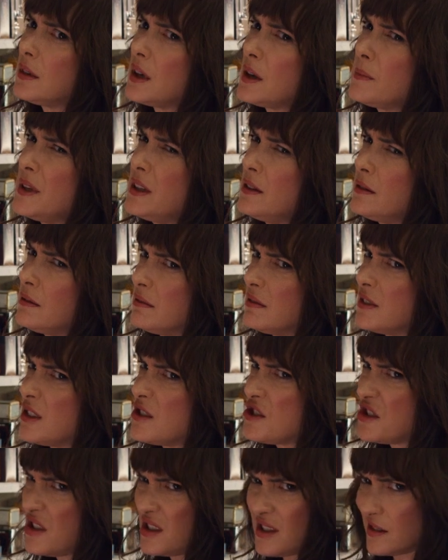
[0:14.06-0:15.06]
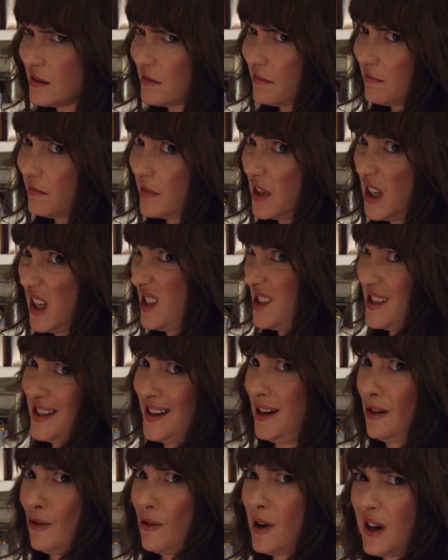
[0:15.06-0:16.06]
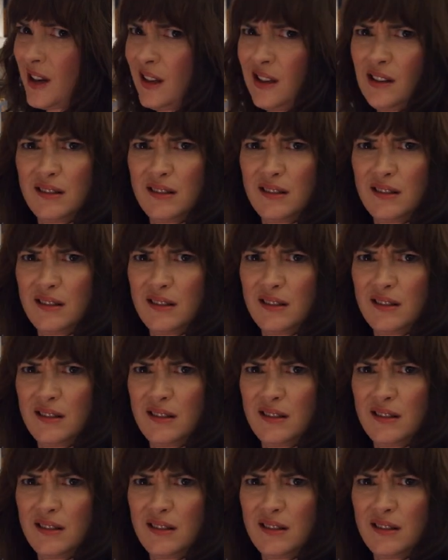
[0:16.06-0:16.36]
I mean, they're just kissing, right?